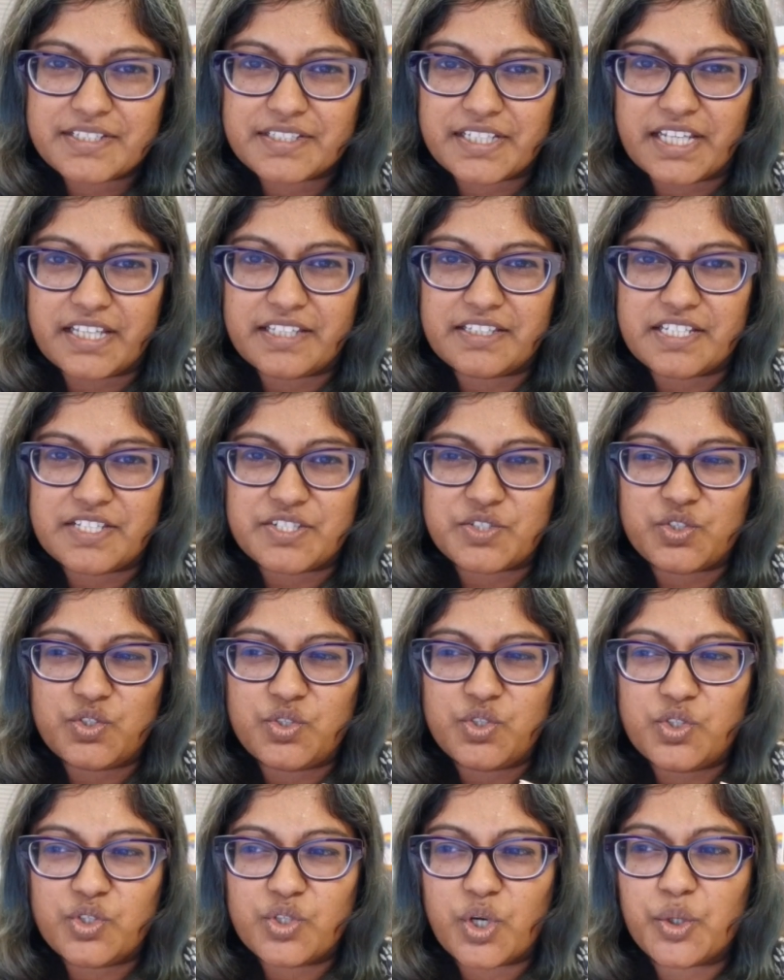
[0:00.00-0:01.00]
that there's
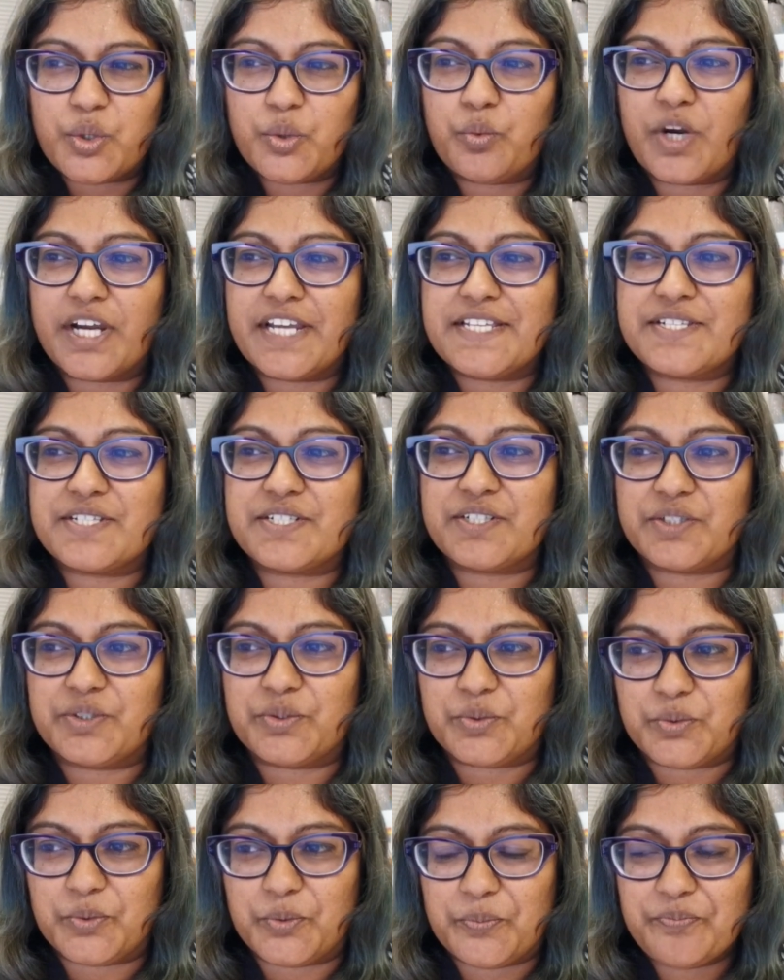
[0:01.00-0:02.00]
no waste at
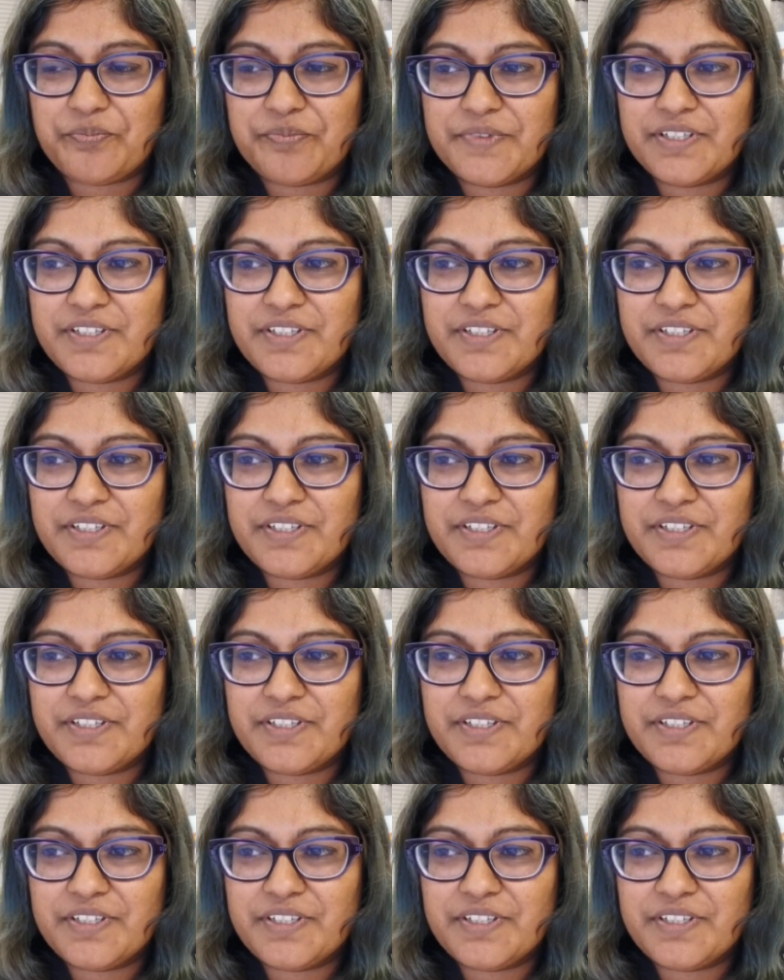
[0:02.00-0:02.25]
all.